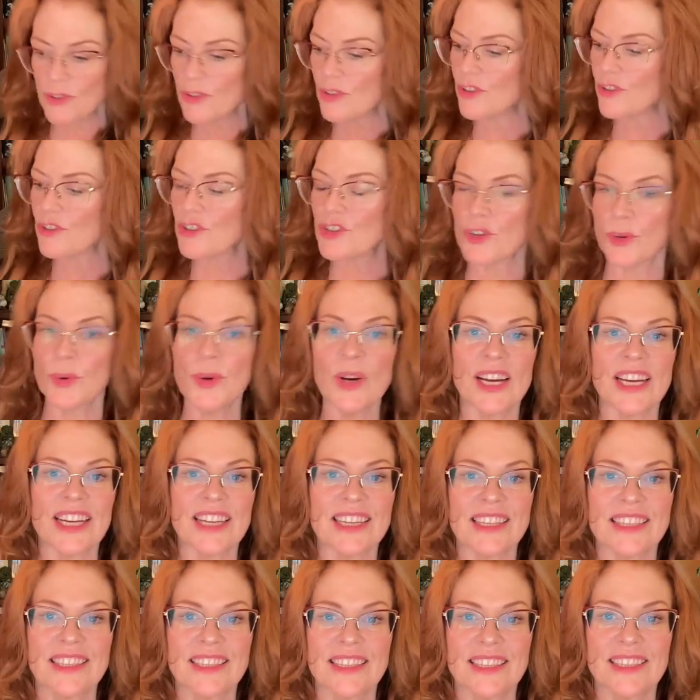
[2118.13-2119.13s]
your
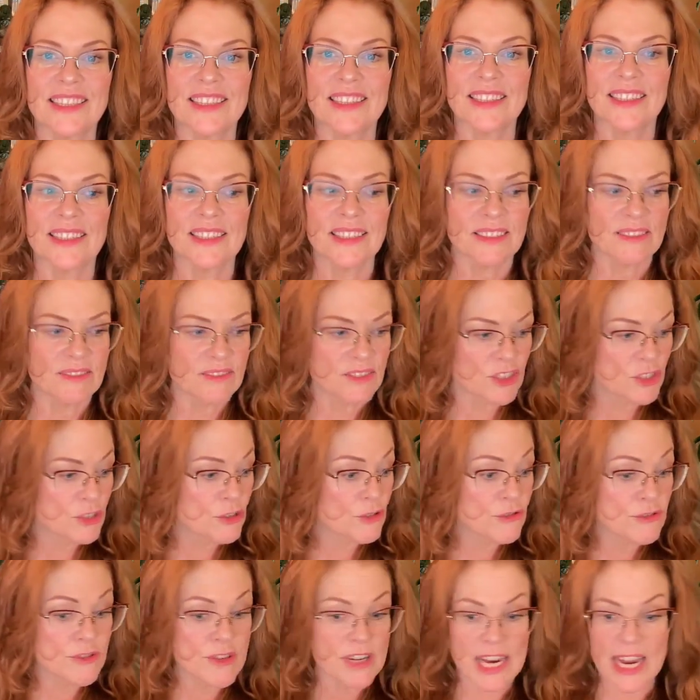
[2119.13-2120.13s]
joy.
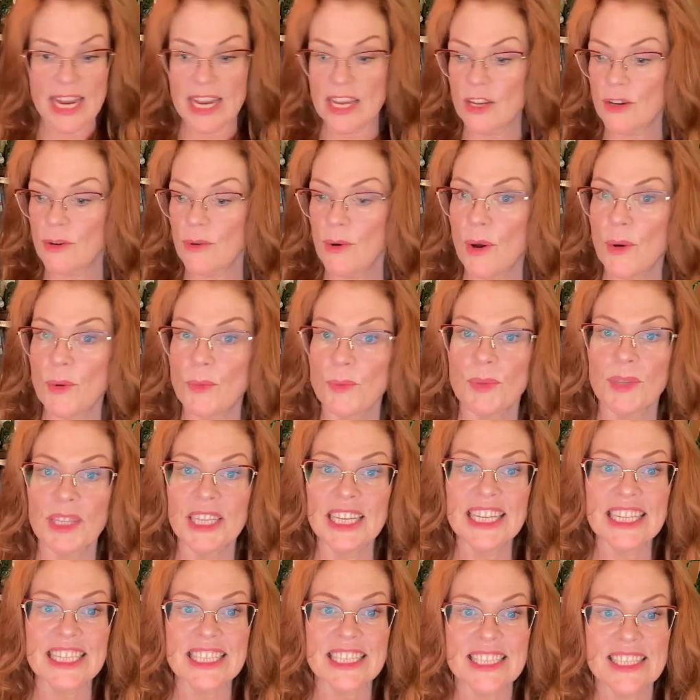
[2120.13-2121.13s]
Create your own
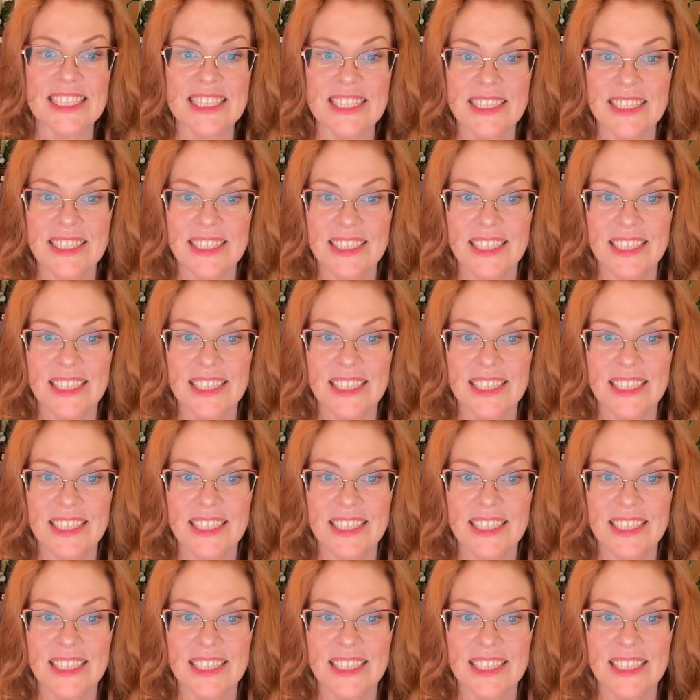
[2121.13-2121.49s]
bliss.